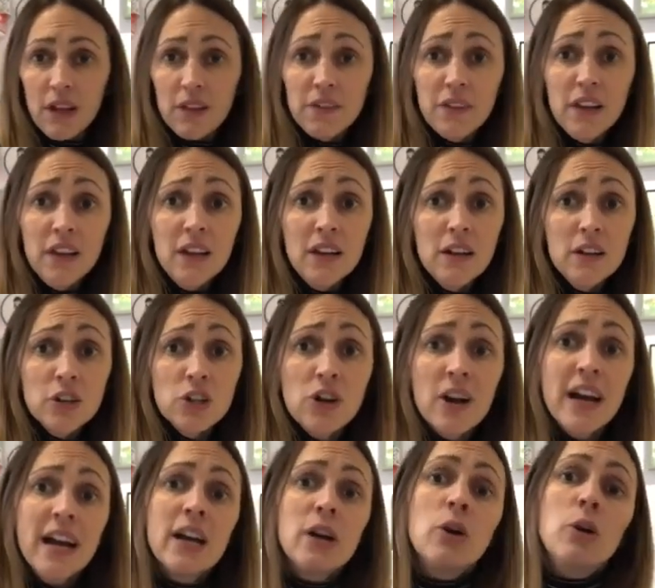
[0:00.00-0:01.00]
the little
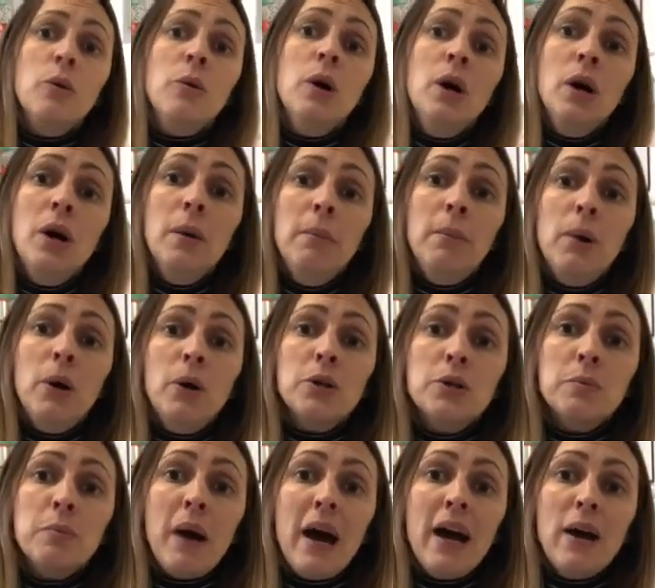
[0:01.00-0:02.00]
triangle
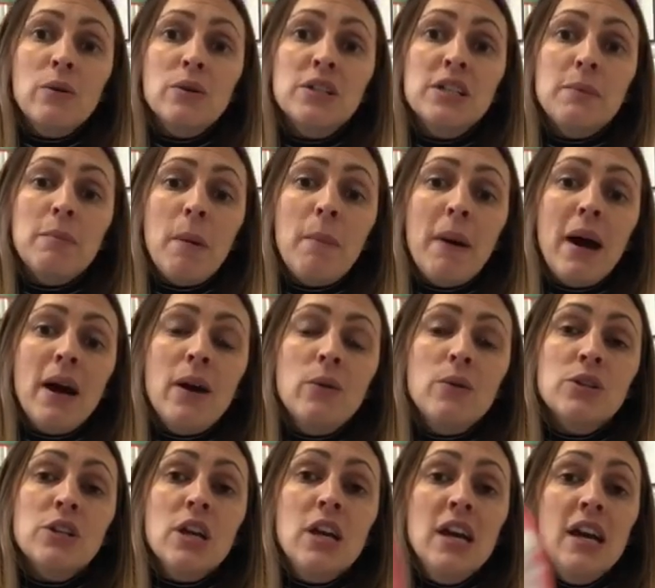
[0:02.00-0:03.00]
pod pouch, zipper
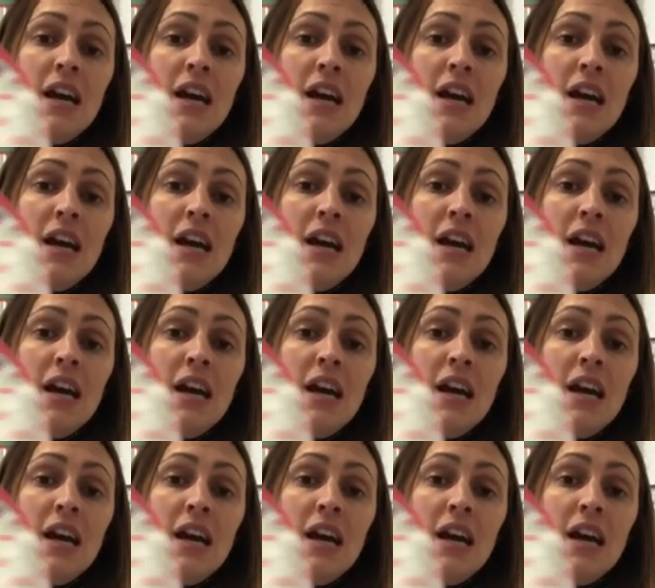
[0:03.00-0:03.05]
pouch,